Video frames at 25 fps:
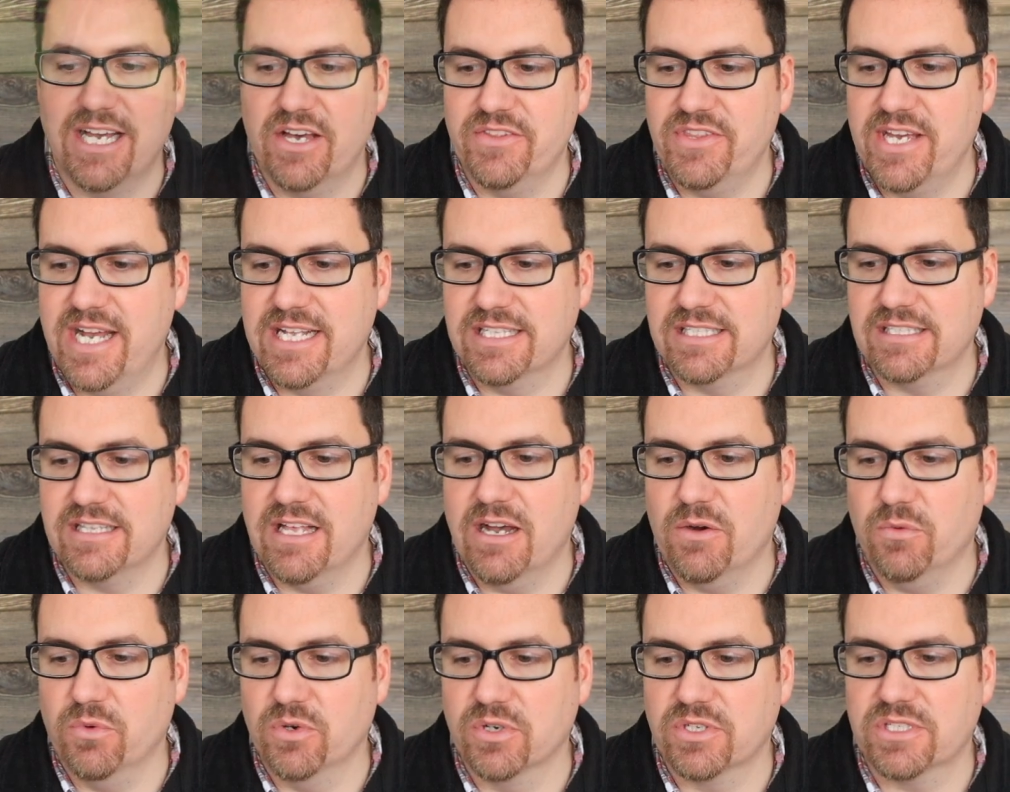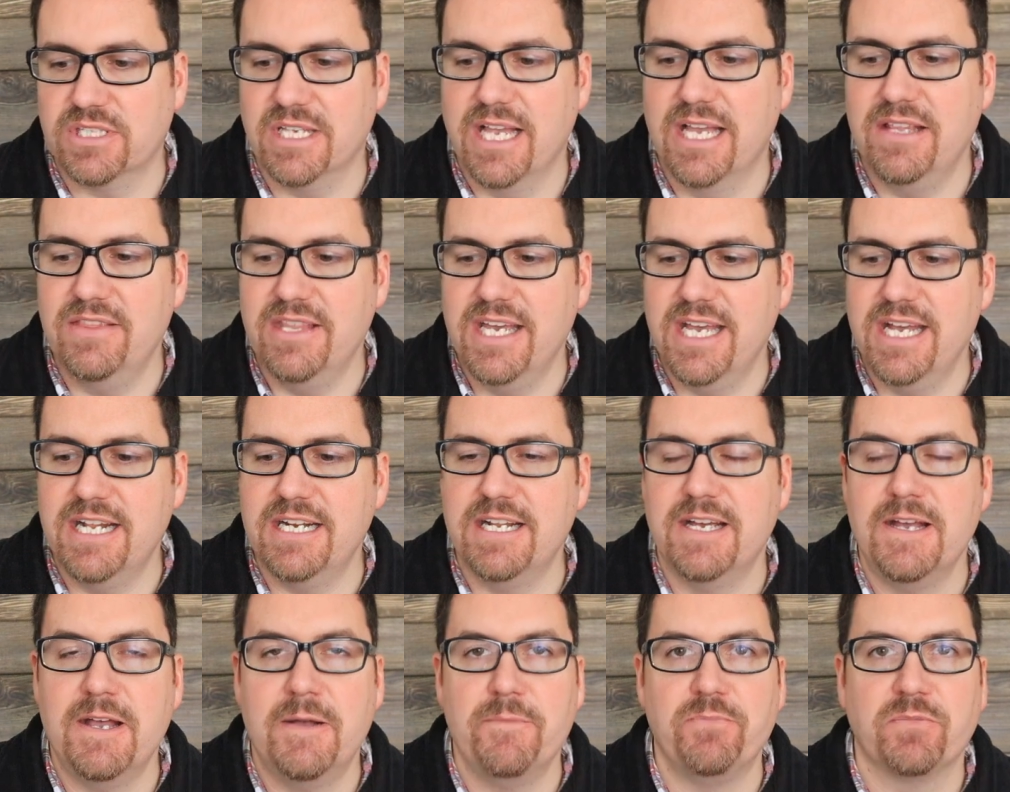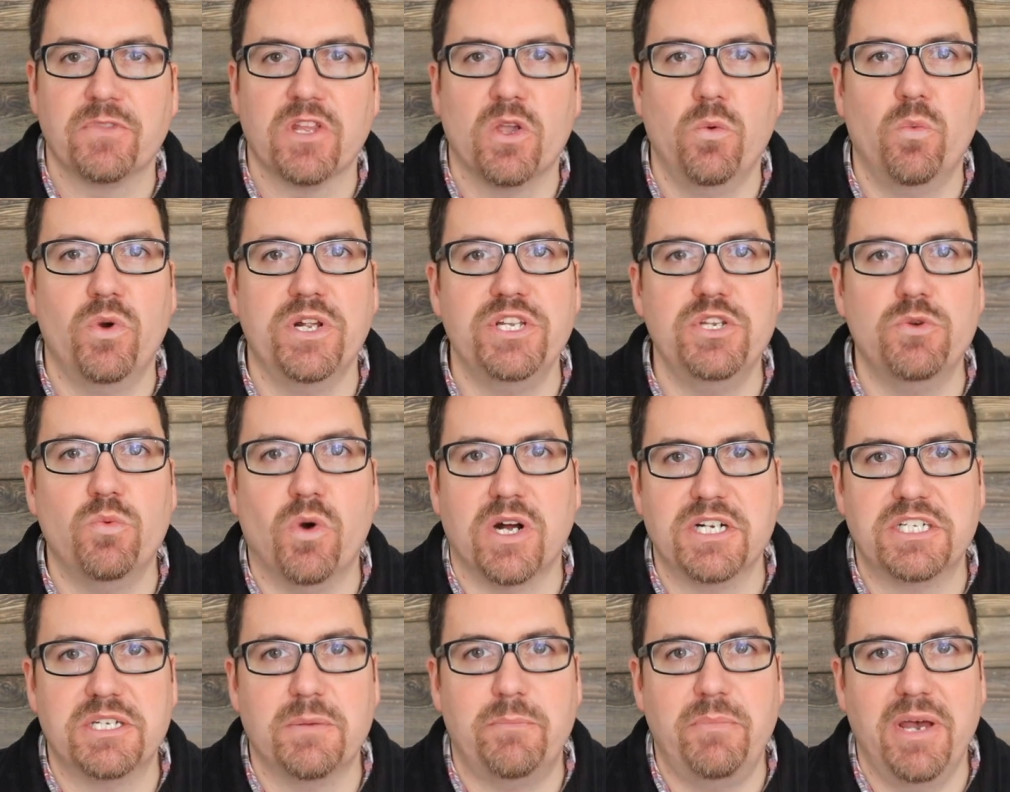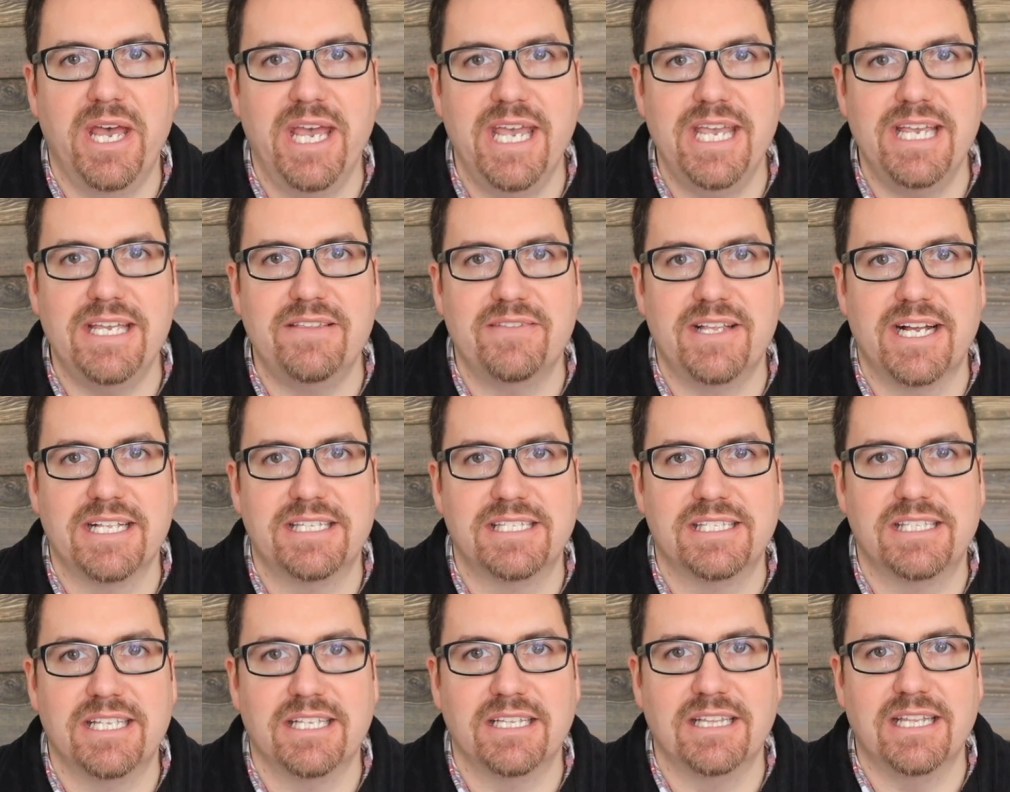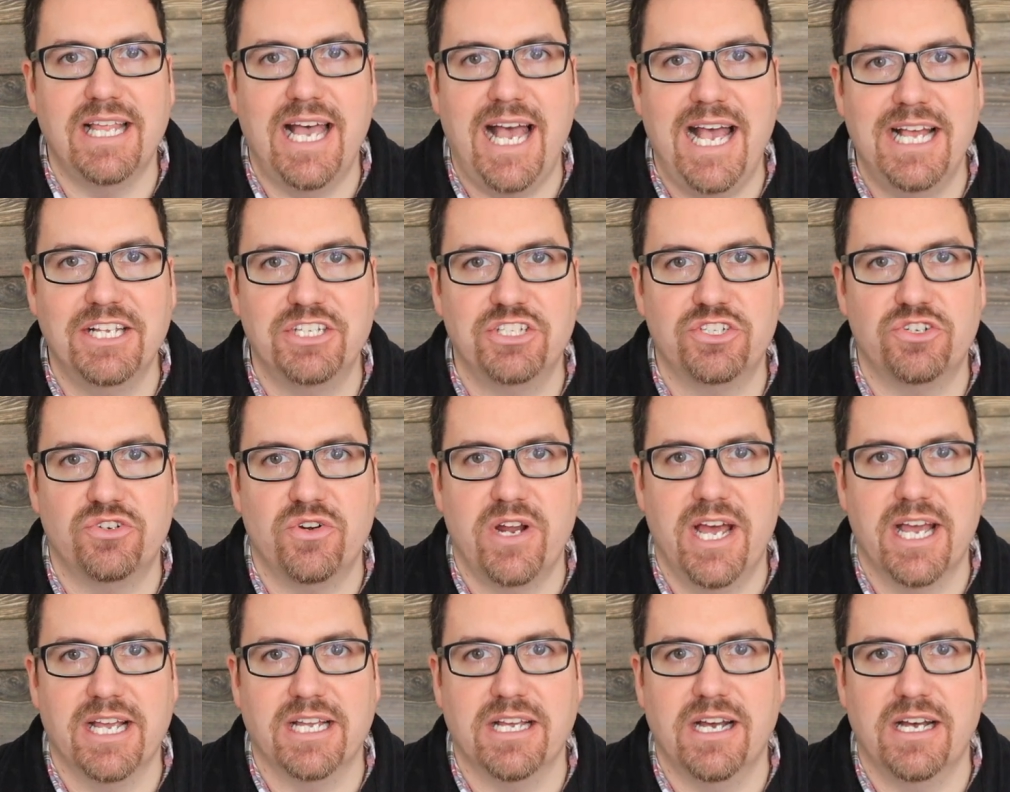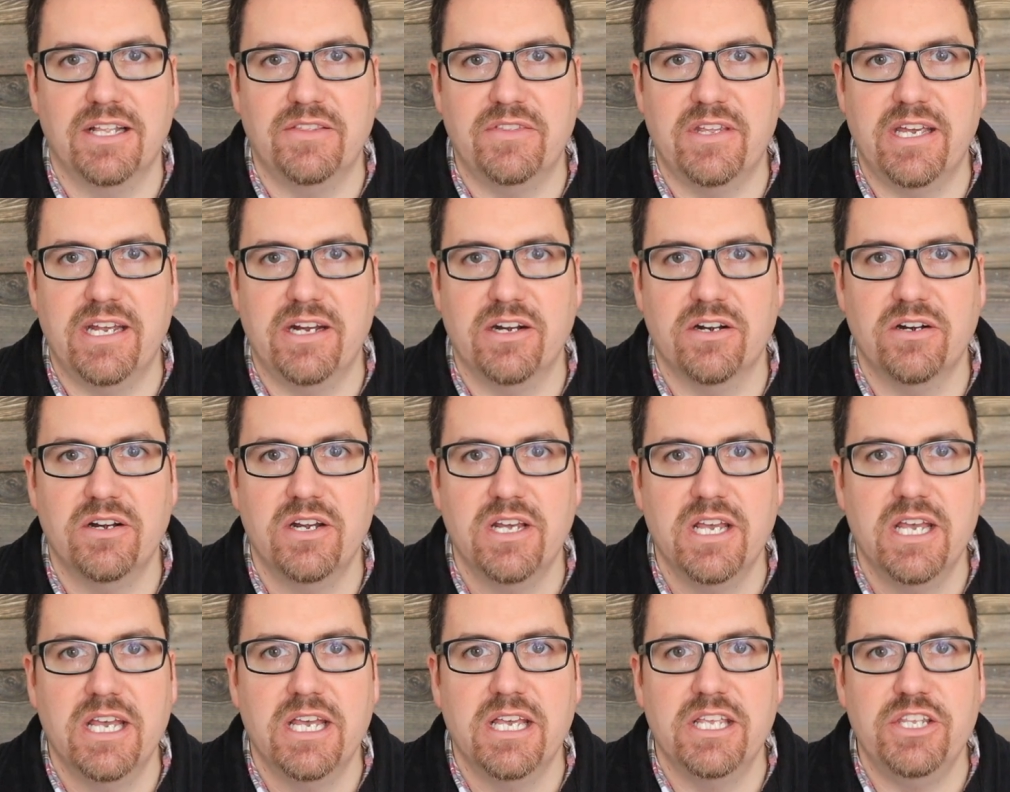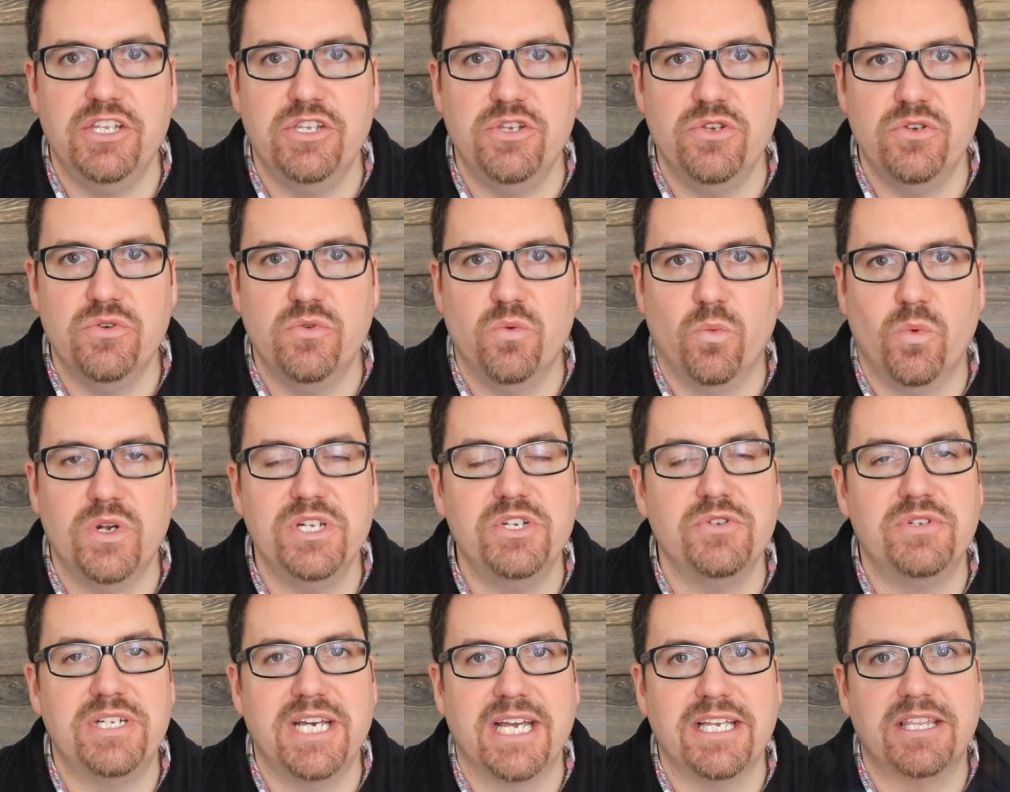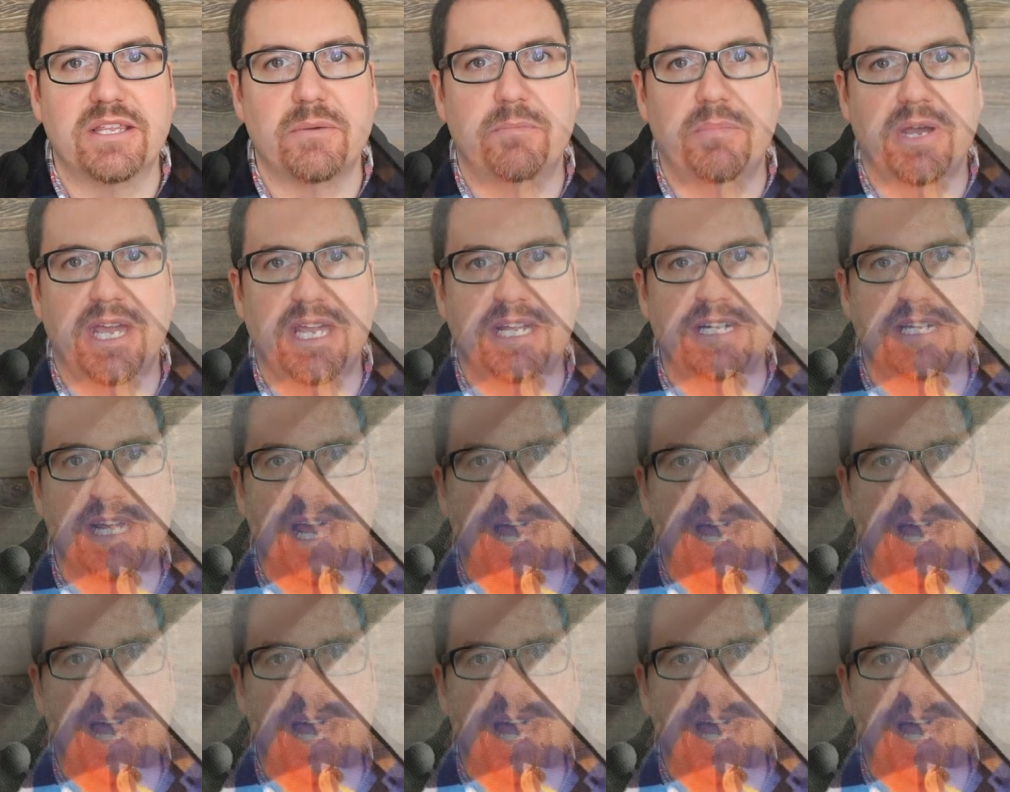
how that slot works. And then when you want to paint, that's the last track on there. You, When you take the paint